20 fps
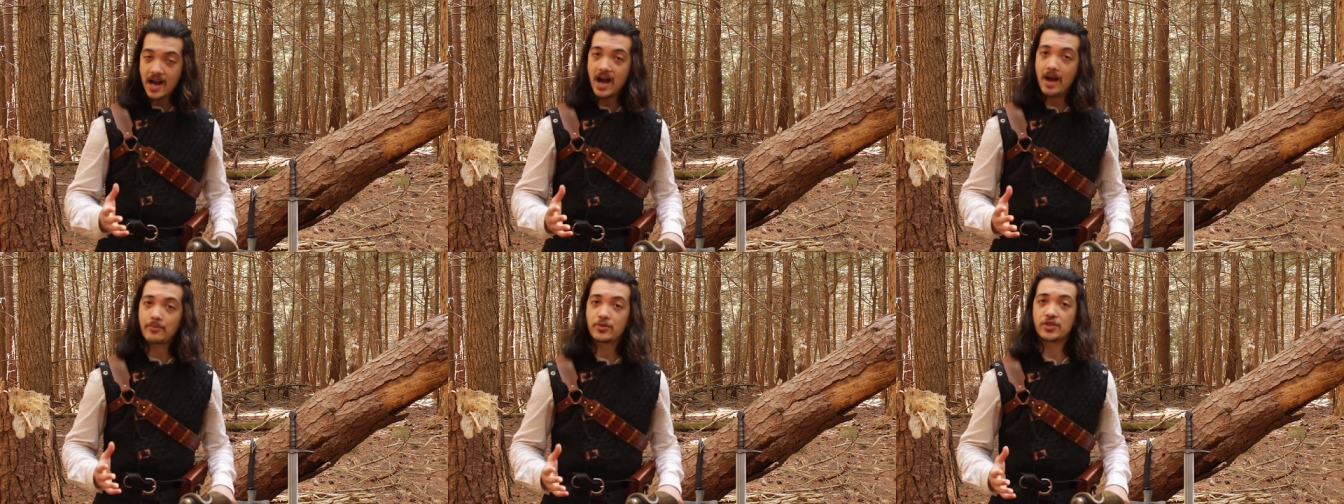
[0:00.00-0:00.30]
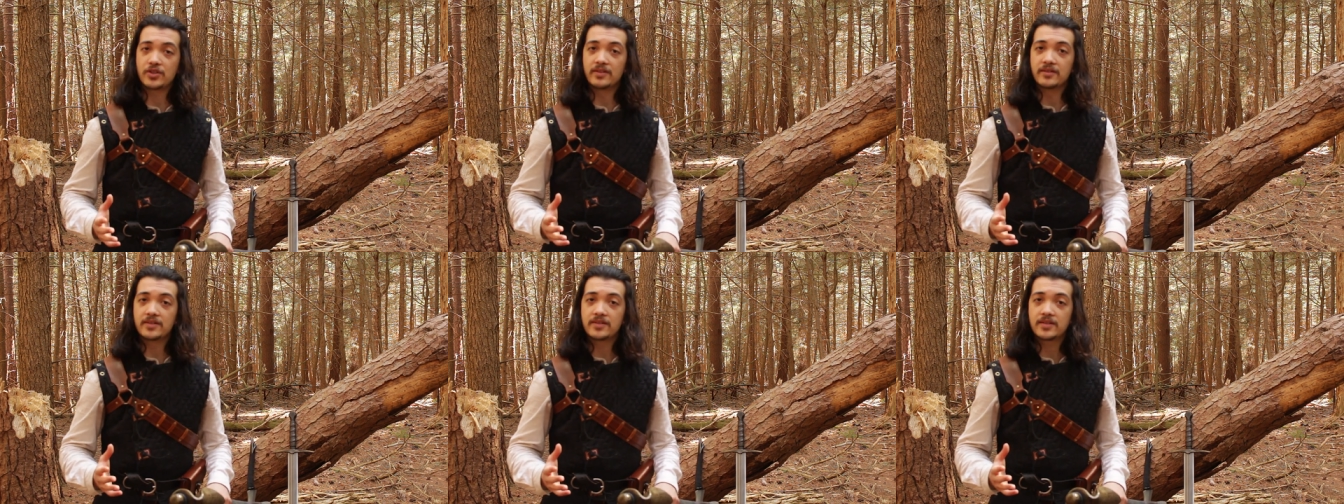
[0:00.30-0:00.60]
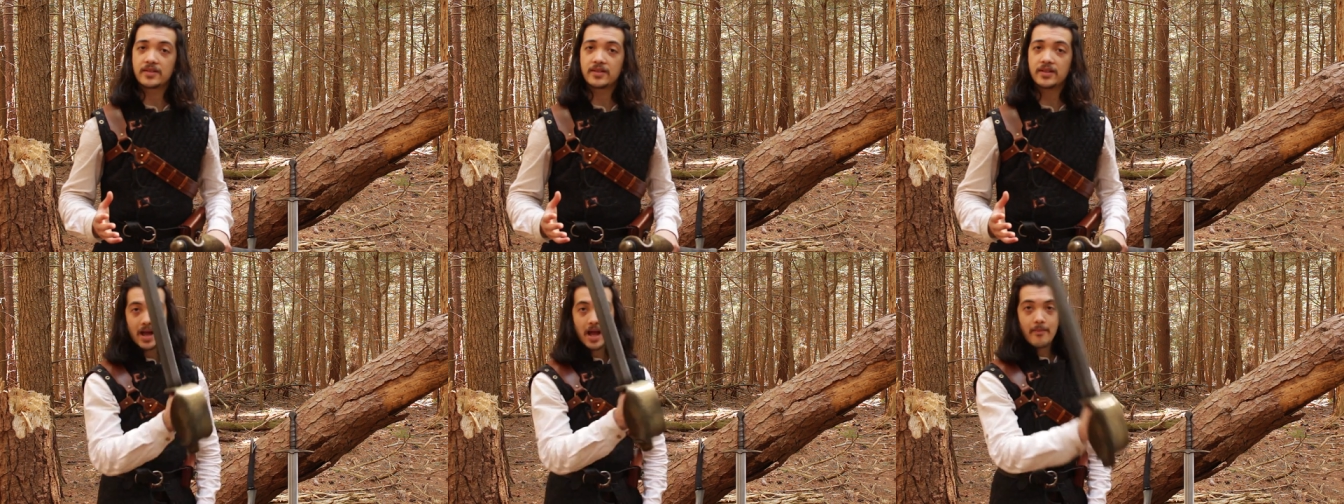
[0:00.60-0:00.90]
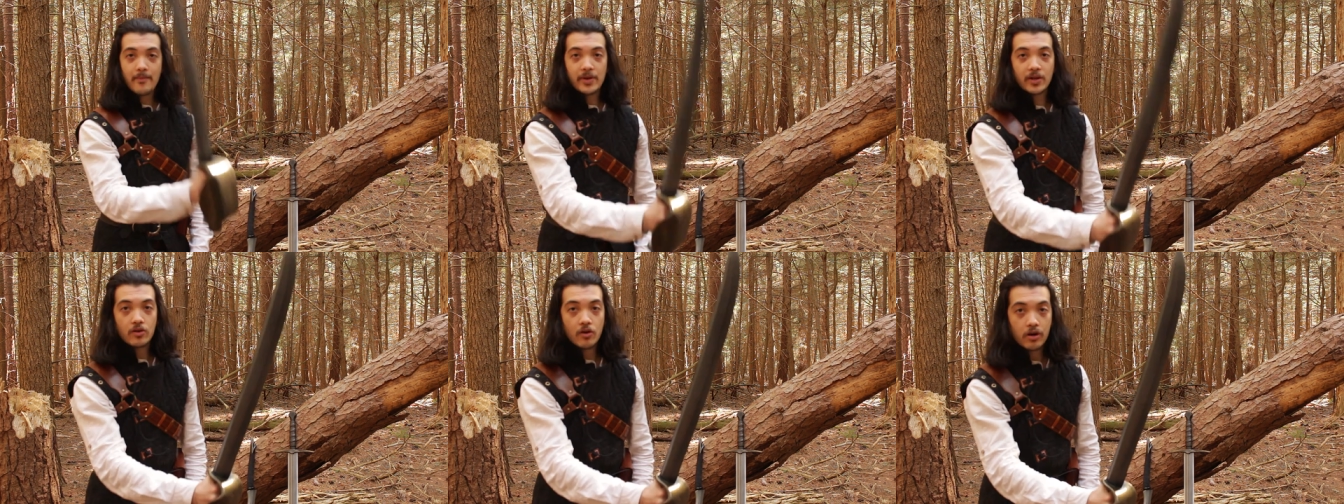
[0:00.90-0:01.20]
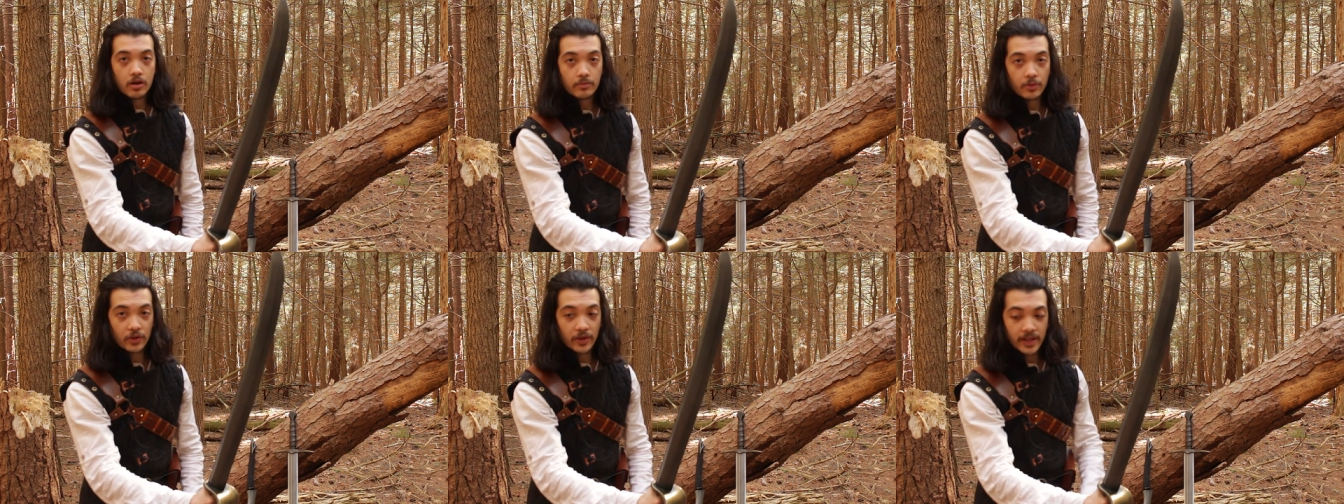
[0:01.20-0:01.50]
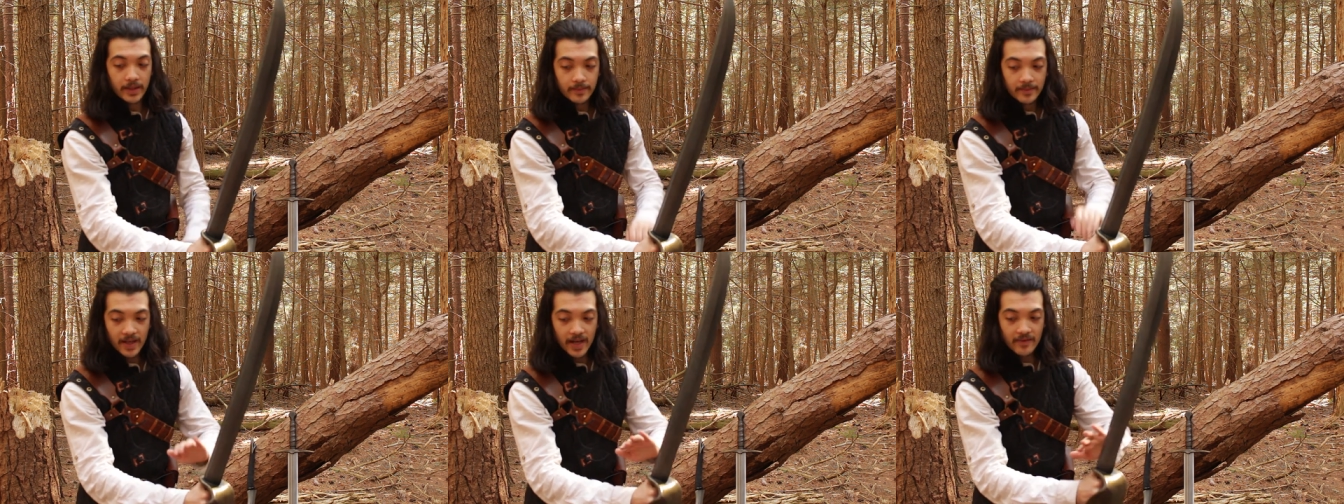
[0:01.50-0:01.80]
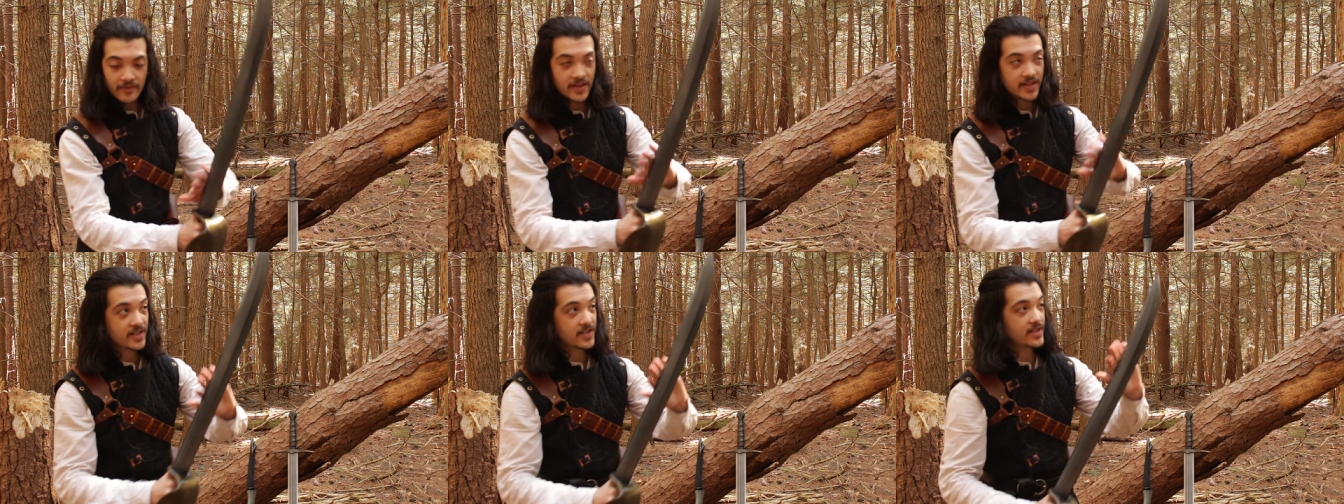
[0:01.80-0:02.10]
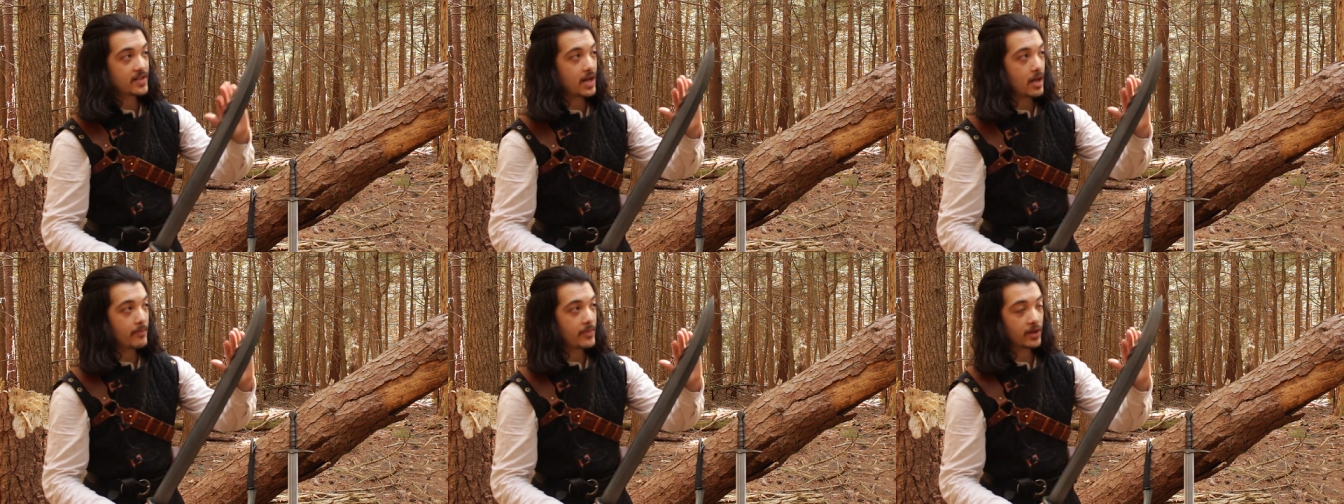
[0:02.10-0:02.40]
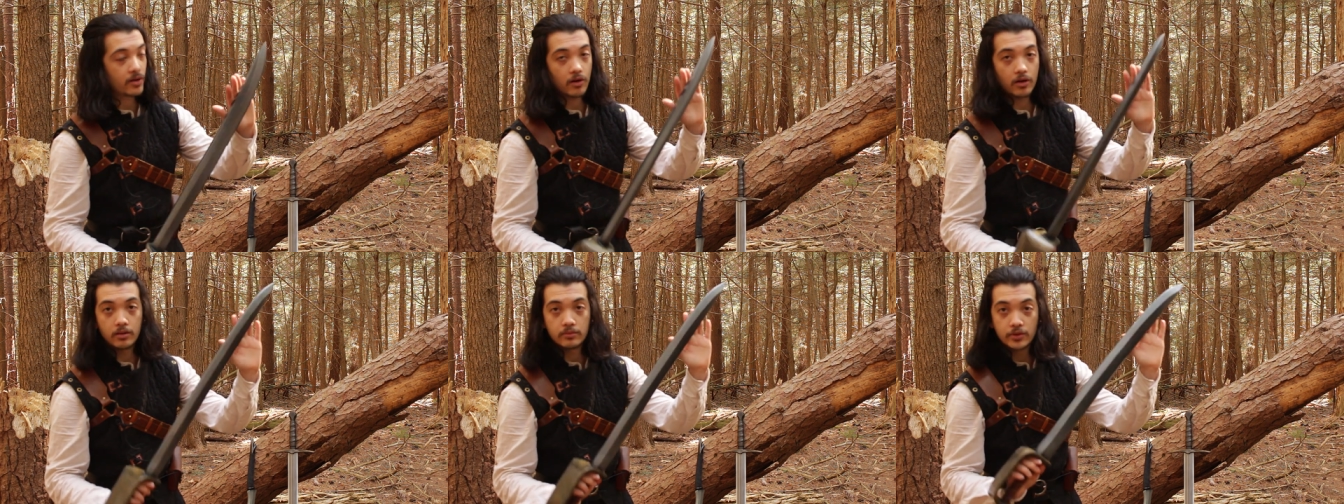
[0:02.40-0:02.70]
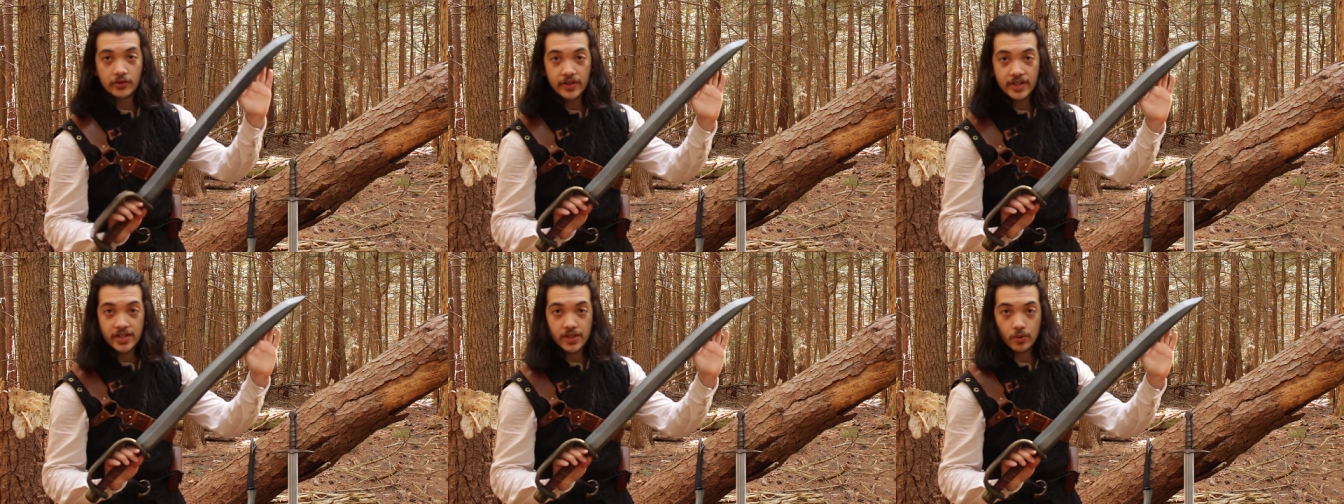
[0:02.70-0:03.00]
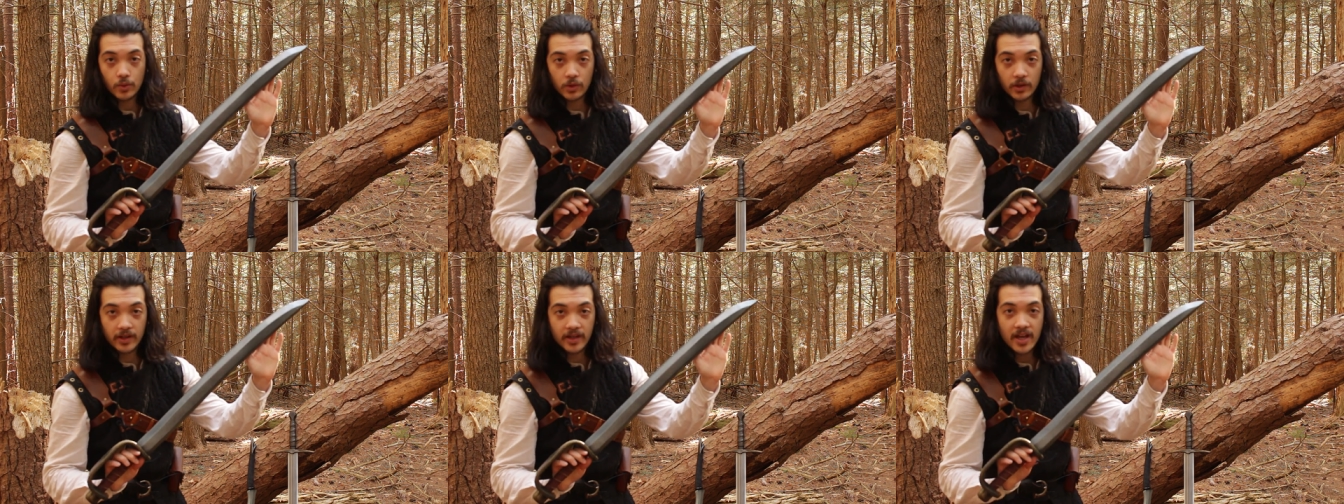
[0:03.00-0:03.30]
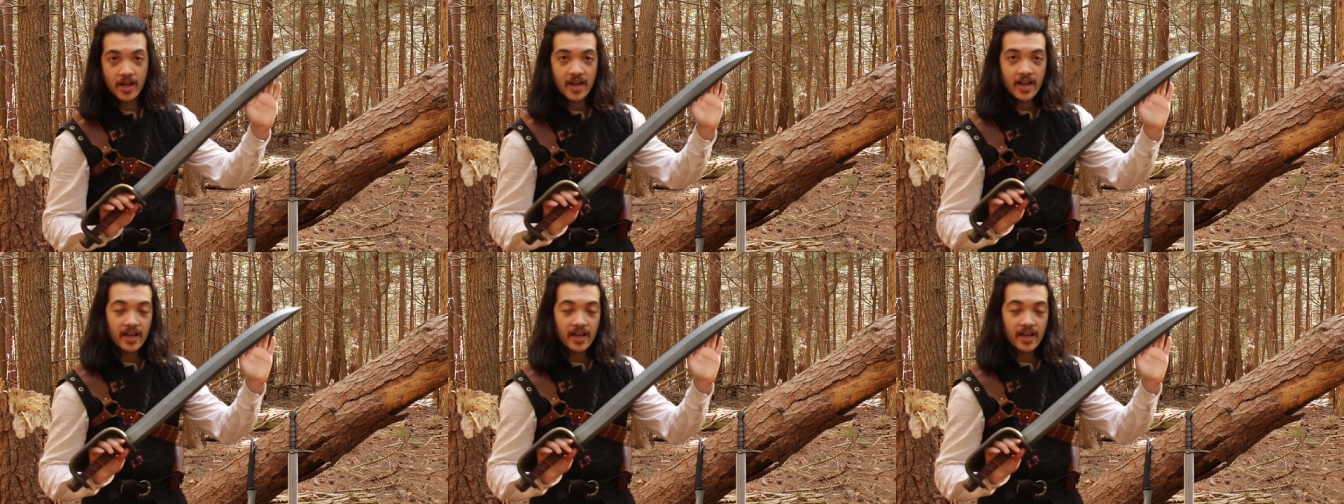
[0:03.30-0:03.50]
options. Epic Armory, and this is an Epic Armory sword,